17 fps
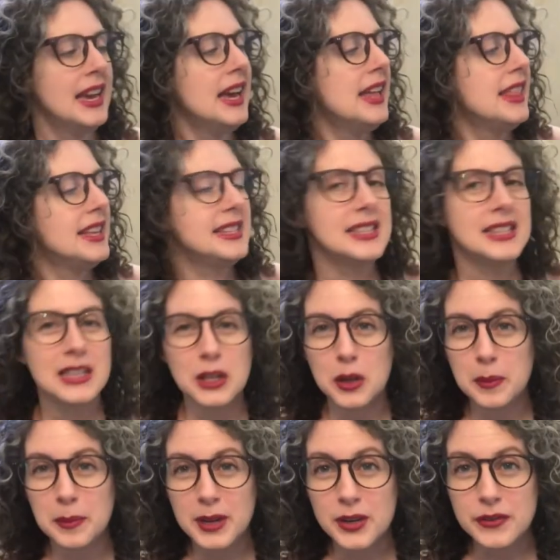That's a
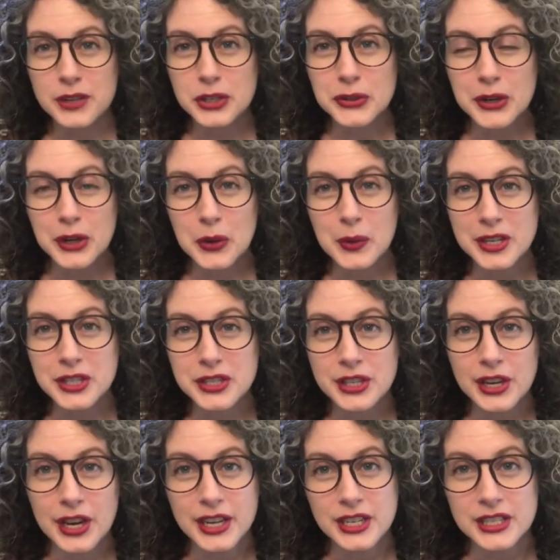little bit of a trick
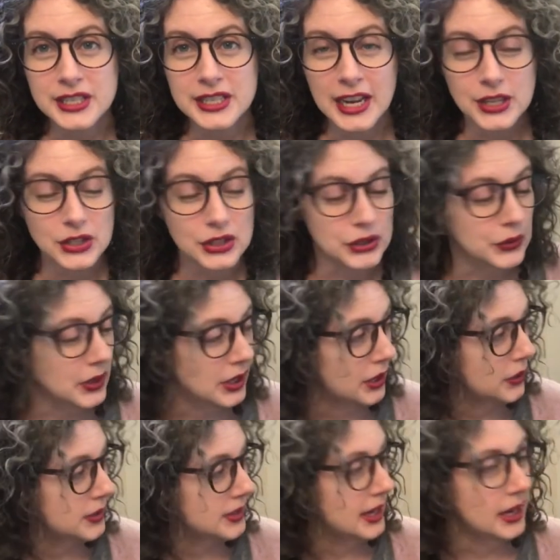question I just asked you,
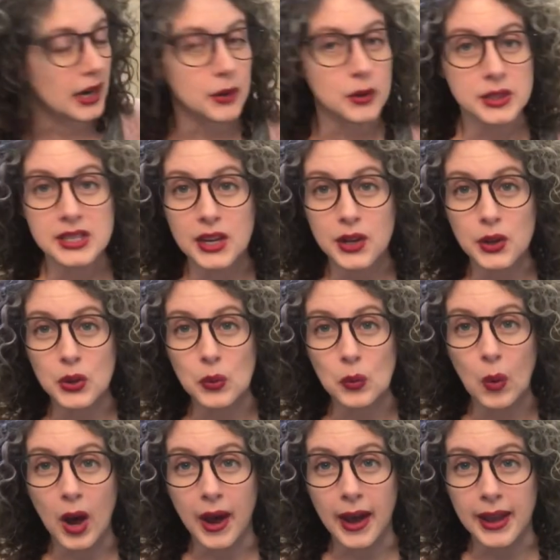kiddos, and I will tell you
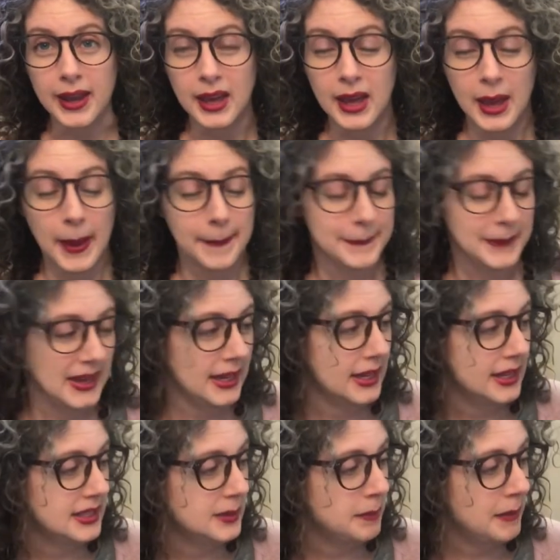why.
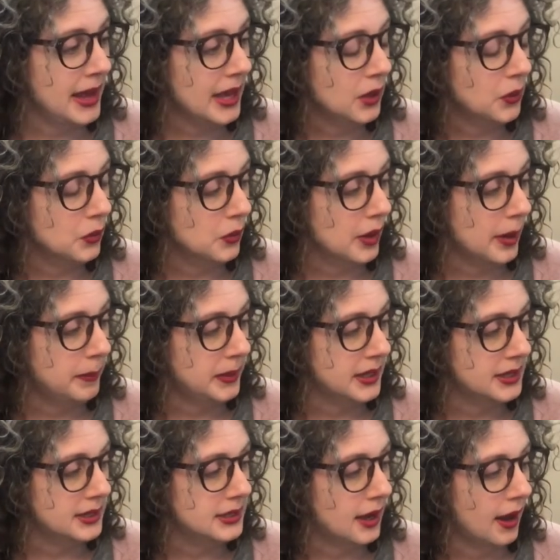Because Mae grew up in
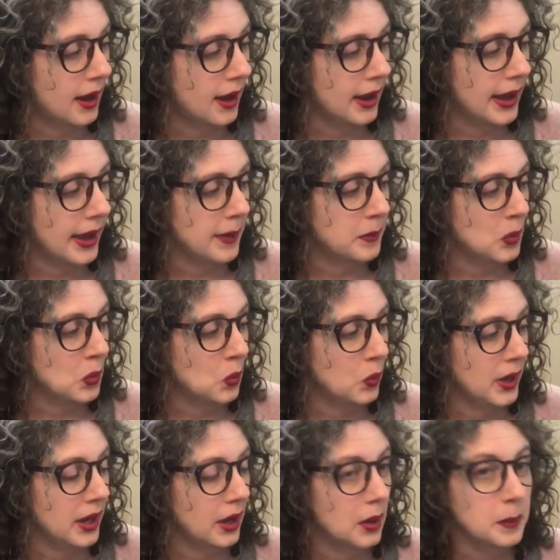a time
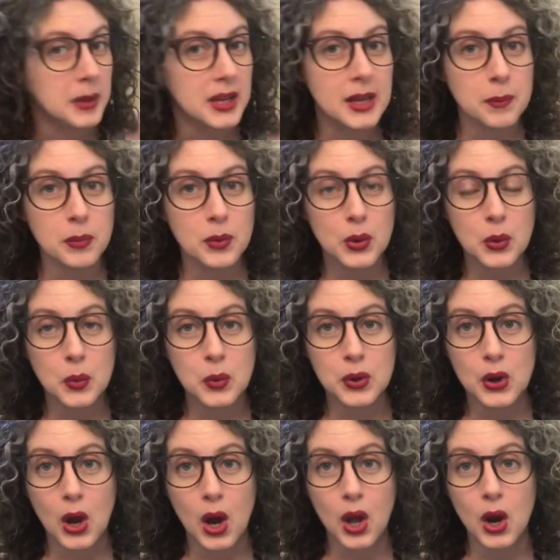where people were
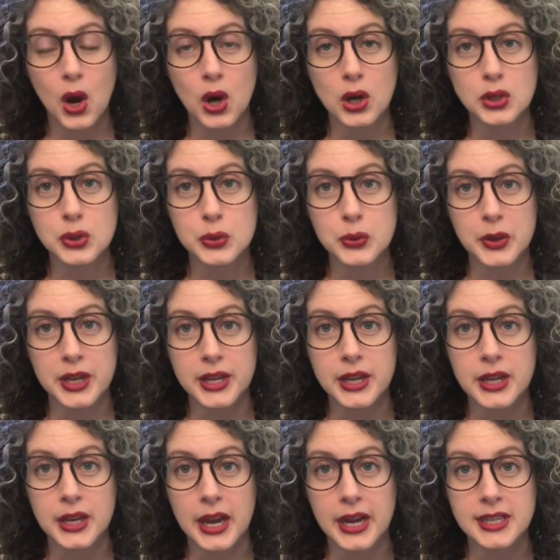not all
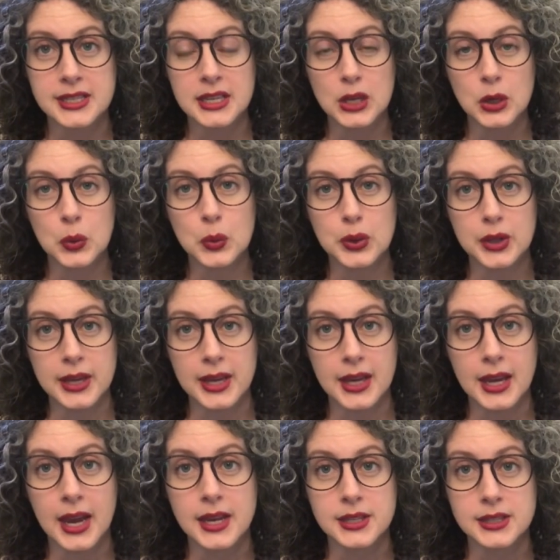treated as
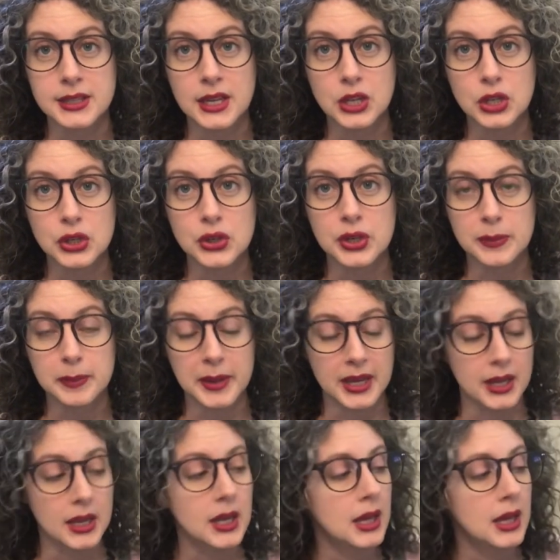equally as they should be,